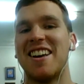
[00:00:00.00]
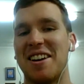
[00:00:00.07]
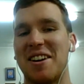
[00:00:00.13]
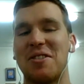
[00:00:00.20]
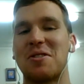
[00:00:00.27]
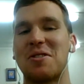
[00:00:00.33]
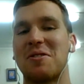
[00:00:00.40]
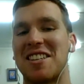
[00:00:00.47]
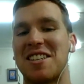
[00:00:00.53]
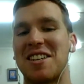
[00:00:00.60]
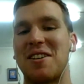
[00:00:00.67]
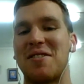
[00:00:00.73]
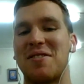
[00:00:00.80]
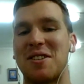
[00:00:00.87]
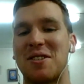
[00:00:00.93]
And I thought to
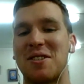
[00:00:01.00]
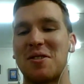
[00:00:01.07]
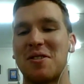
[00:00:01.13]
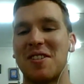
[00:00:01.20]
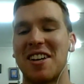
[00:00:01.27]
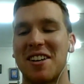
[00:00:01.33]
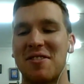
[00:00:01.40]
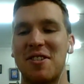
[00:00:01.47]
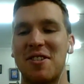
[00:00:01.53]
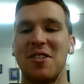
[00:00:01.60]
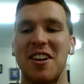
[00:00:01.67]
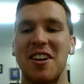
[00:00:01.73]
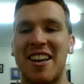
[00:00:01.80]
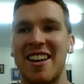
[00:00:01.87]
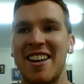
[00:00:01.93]
myself, it's sort of like a
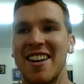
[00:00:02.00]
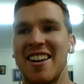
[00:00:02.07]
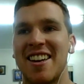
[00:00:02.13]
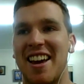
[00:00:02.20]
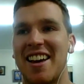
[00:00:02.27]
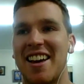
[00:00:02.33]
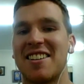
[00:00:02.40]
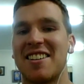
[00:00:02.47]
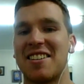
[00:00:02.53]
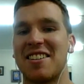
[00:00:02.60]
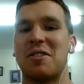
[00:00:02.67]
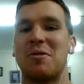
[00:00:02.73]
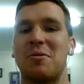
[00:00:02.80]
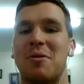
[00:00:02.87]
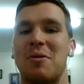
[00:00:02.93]
very
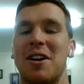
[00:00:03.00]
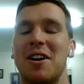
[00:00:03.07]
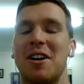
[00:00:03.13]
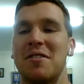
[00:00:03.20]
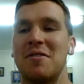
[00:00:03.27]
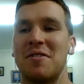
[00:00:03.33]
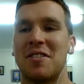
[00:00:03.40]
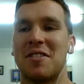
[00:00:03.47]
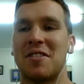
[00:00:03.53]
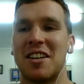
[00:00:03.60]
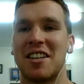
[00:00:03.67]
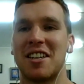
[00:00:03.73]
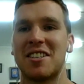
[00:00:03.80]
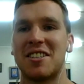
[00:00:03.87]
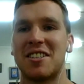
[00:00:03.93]
elegant way of, I guess,
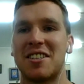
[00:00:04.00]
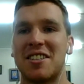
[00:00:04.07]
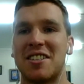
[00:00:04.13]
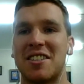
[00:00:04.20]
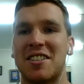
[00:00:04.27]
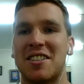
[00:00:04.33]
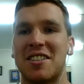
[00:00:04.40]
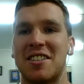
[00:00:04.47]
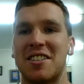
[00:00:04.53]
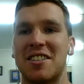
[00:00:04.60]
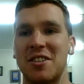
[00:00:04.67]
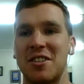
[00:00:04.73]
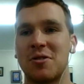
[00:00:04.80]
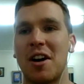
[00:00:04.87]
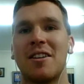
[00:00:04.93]

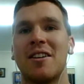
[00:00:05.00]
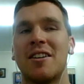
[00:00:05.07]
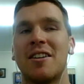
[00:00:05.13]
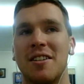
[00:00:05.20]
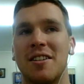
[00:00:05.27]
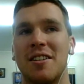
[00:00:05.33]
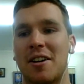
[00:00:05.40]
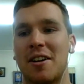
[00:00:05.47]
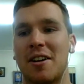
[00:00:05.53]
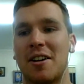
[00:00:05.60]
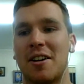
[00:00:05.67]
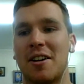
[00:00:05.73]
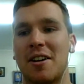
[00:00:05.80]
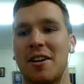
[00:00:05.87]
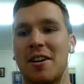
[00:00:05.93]
describing the
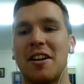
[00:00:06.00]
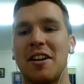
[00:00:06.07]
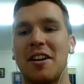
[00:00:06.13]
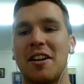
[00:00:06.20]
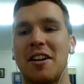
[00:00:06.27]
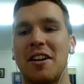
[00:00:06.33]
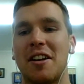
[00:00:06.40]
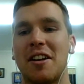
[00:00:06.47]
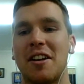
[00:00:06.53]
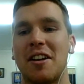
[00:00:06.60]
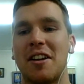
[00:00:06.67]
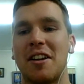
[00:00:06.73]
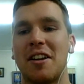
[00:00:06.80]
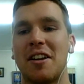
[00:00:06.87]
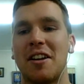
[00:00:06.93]
creative process.
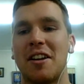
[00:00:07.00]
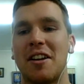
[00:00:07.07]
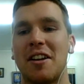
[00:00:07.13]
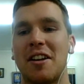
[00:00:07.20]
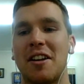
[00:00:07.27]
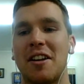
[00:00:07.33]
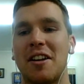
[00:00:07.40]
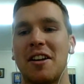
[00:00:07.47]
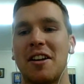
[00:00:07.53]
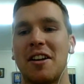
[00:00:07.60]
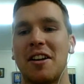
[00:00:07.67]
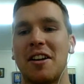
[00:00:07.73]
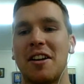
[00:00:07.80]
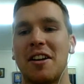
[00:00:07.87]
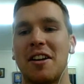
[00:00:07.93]
You know, it may look
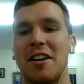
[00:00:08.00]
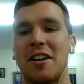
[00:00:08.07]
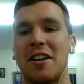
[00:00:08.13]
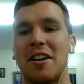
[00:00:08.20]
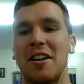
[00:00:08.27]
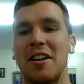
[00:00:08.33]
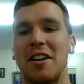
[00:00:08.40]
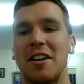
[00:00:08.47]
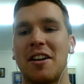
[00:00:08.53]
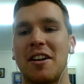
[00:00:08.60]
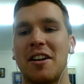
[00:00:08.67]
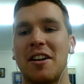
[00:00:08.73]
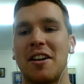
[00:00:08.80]
like, you know, I guess a,